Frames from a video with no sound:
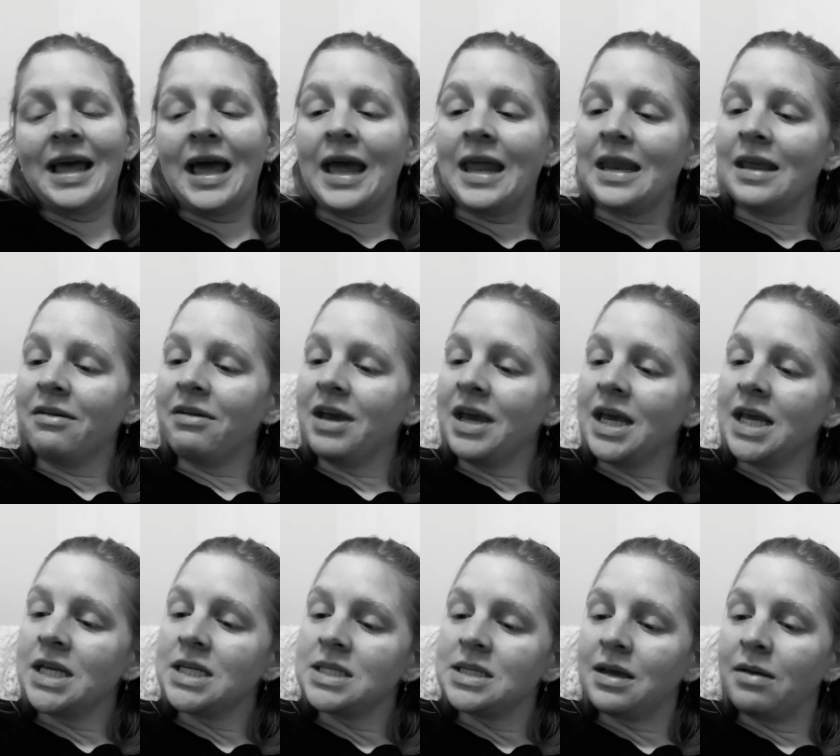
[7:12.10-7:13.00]

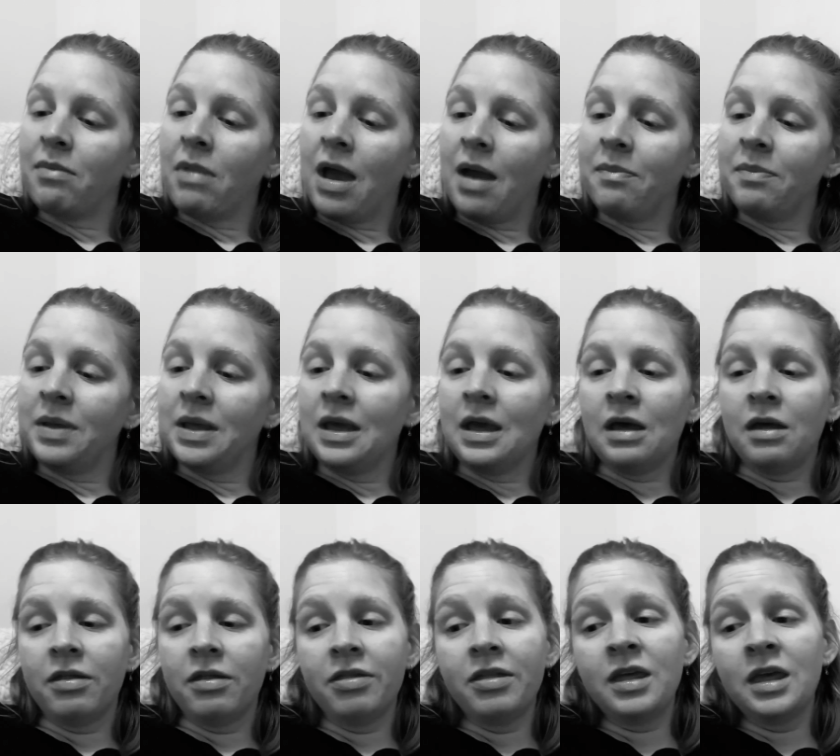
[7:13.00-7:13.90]
anyways, I'm happy,
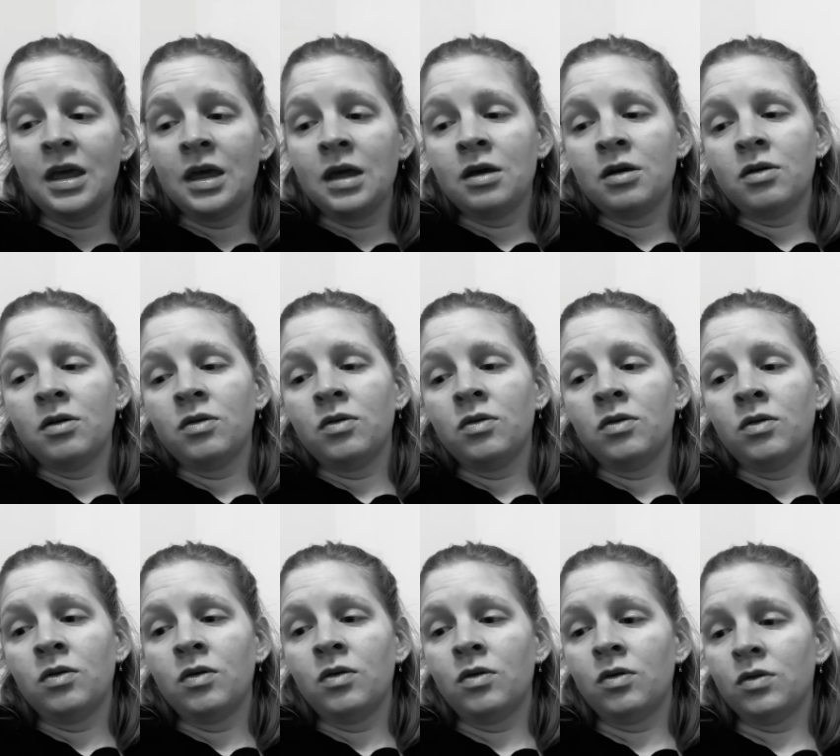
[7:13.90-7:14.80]
healthy,
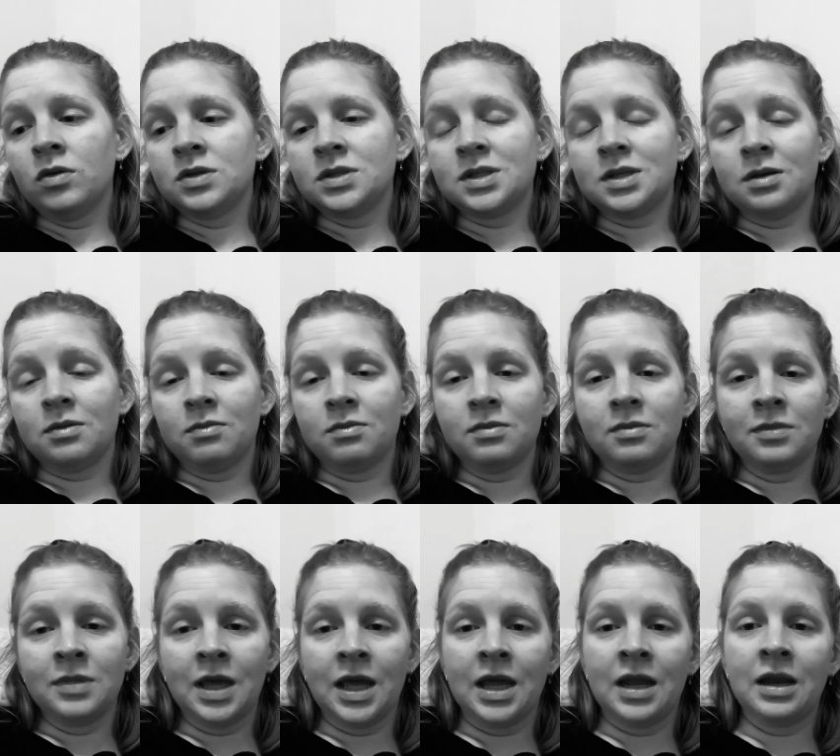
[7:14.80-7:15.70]
wholesome,
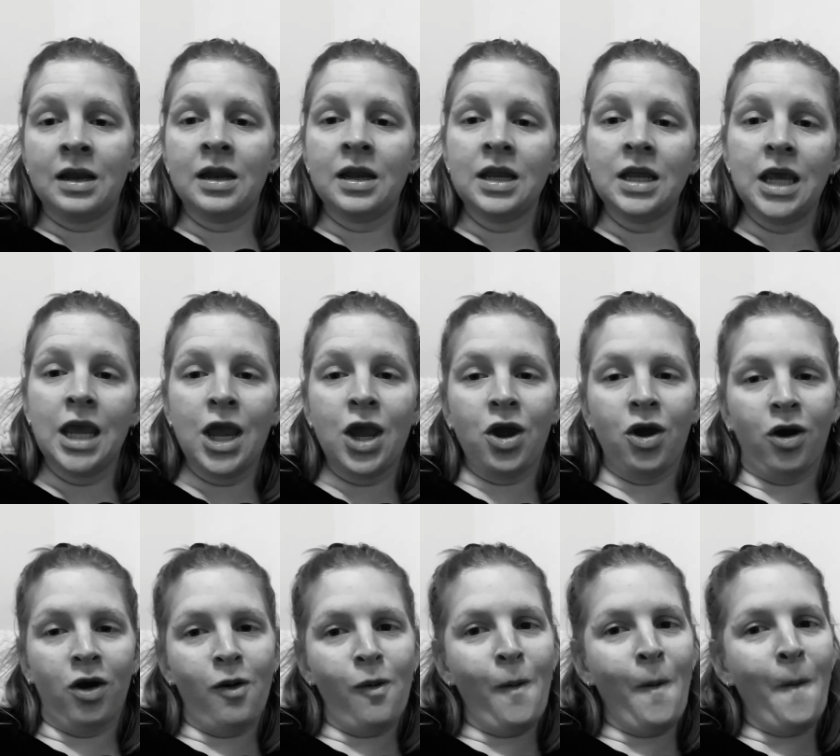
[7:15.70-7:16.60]
and here.